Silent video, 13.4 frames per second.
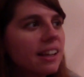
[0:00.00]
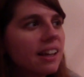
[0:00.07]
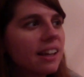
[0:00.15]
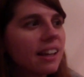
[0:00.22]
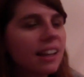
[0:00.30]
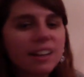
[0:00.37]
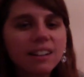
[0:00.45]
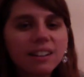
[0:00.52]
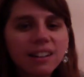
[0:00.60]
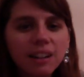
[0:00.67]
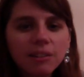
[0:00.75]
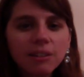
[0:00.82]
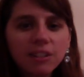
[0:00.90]
and
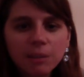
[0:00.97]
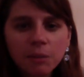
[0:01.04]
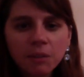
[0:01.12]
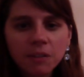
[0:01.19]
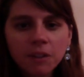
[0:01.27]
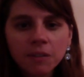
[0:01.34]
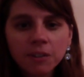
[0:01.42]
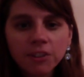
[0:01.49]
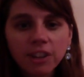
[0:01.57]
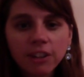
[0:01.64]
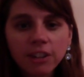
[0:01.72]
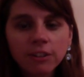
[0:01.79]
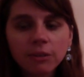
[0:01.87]
got rid of like my favorite
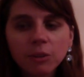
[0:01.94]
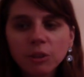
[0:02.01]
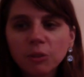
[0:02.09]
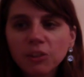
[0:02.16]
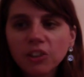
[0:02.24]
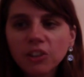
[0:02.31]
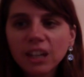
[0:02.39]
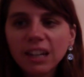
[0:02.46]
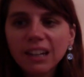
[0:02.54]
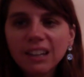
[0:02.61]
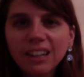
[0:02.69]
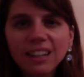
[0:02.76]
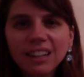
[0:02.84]
section, which was like kind
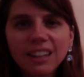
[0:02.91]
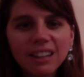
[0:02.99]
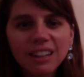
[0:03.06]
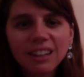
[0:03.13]
of like